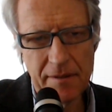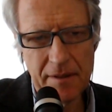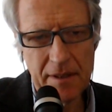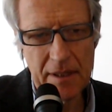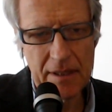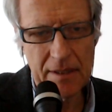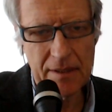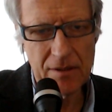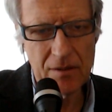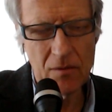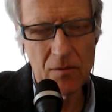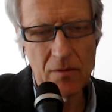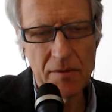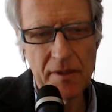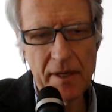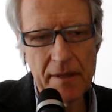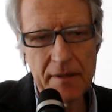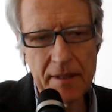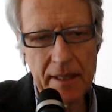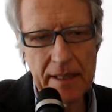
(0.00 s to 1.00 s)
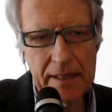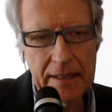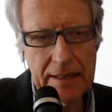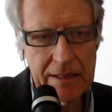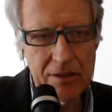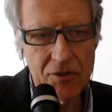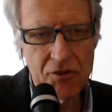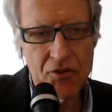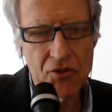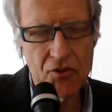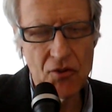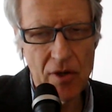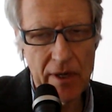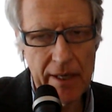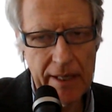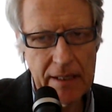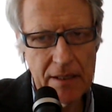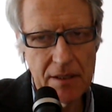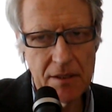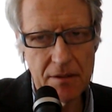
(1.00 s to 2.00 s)
looters, although they did
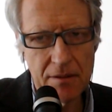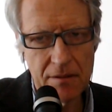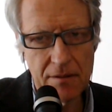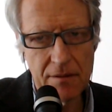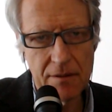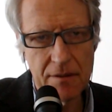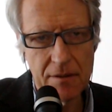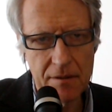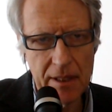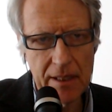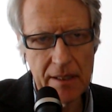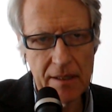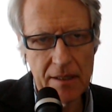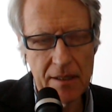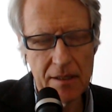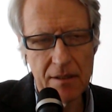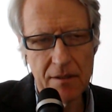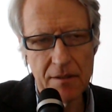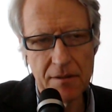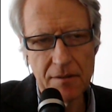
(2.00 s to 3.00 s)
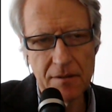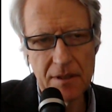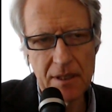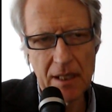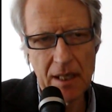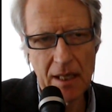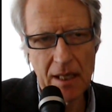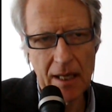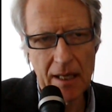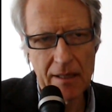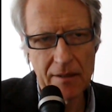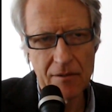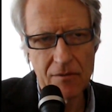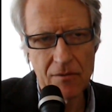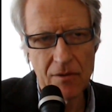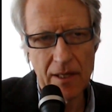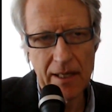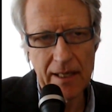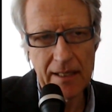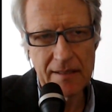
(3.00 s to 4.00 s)
try to, during the looting and the
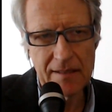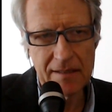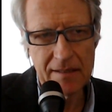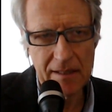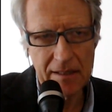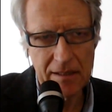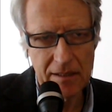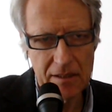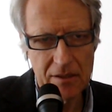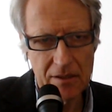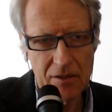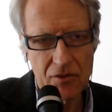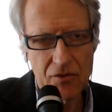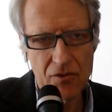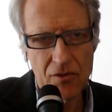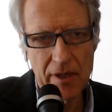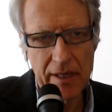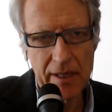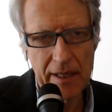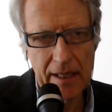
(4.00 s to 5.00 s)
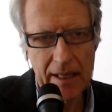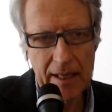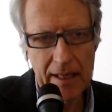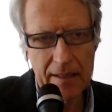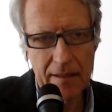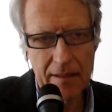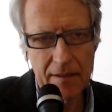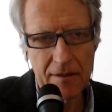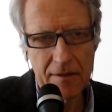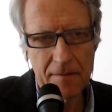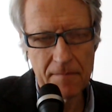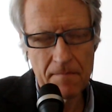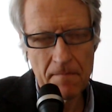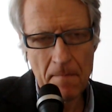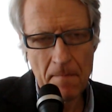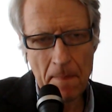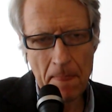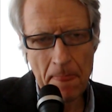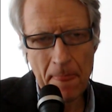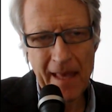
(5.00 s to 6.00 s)
riots, they did try and
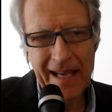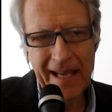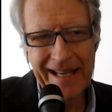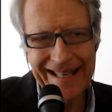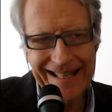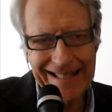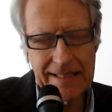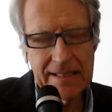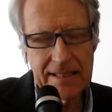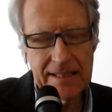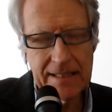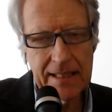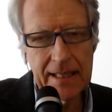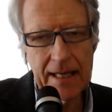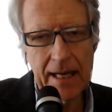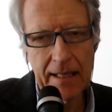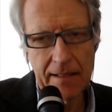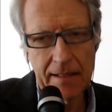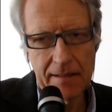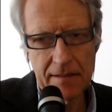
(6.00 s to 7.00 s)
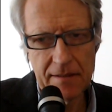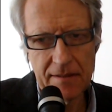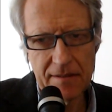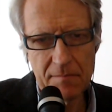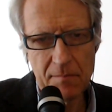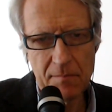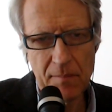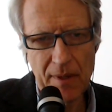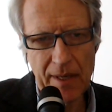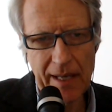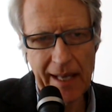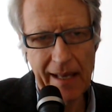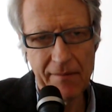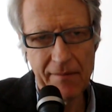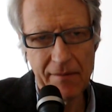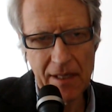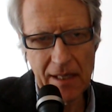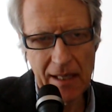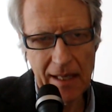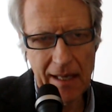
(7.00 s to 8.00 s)
instigate this by
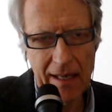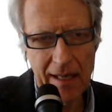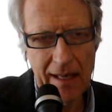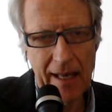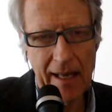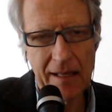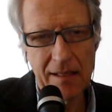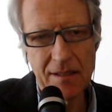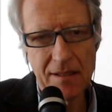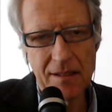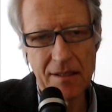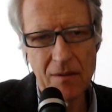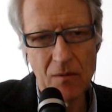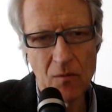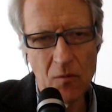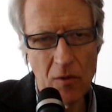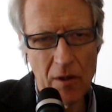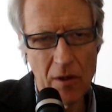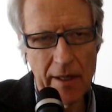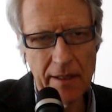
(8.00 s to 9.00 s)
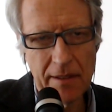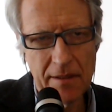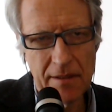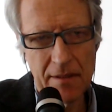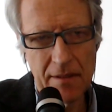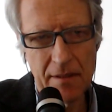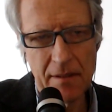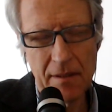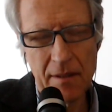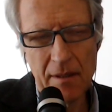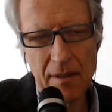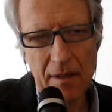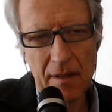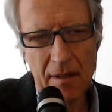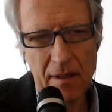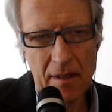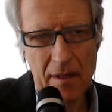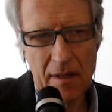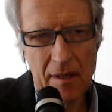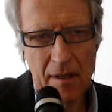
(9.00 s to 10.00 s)
having anti-white
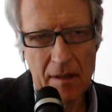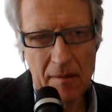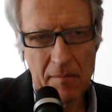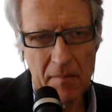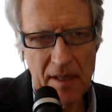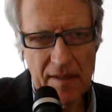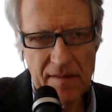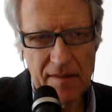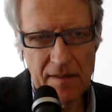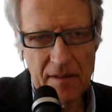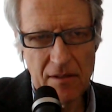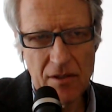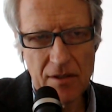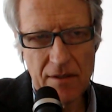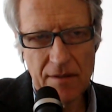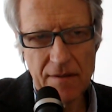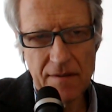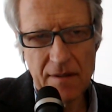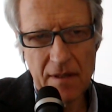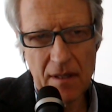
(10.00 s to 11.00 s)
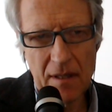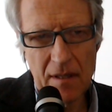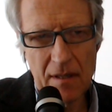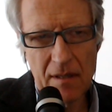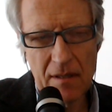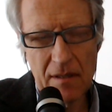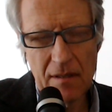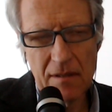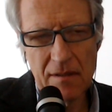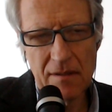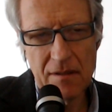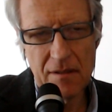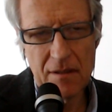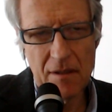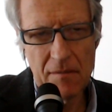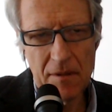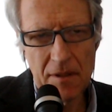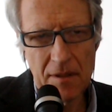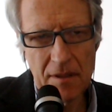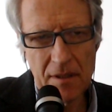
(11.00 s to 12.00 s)
messages
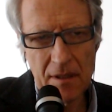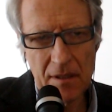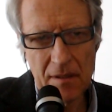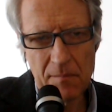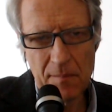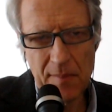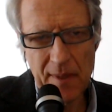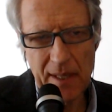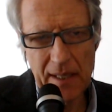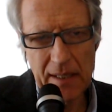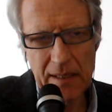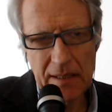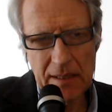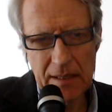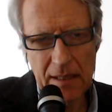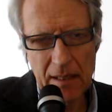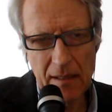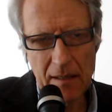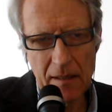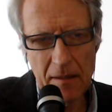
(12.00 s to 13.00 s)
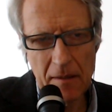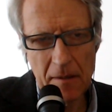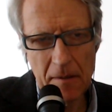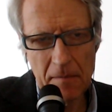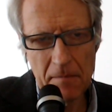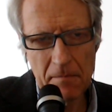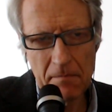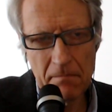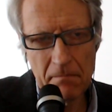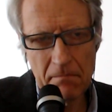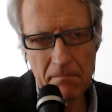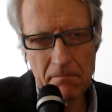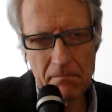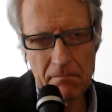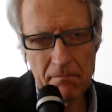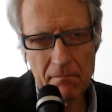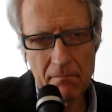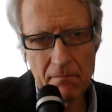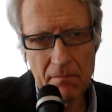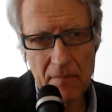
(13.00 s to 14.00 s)
distributed. But
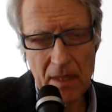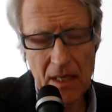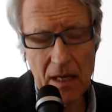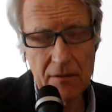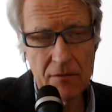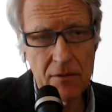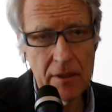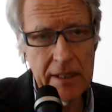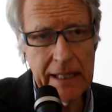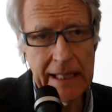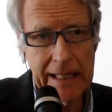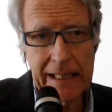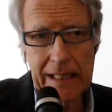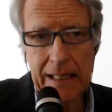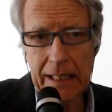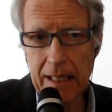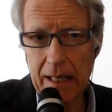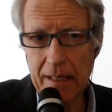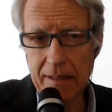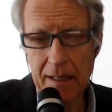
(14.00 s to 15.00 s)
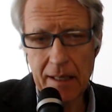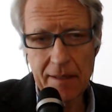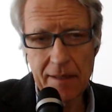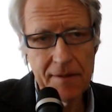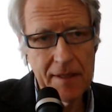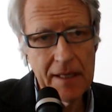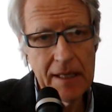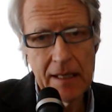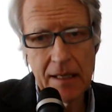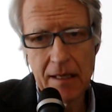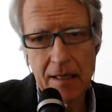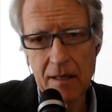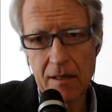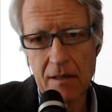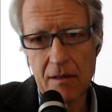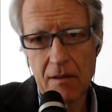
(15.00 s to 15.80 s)
ironically, I think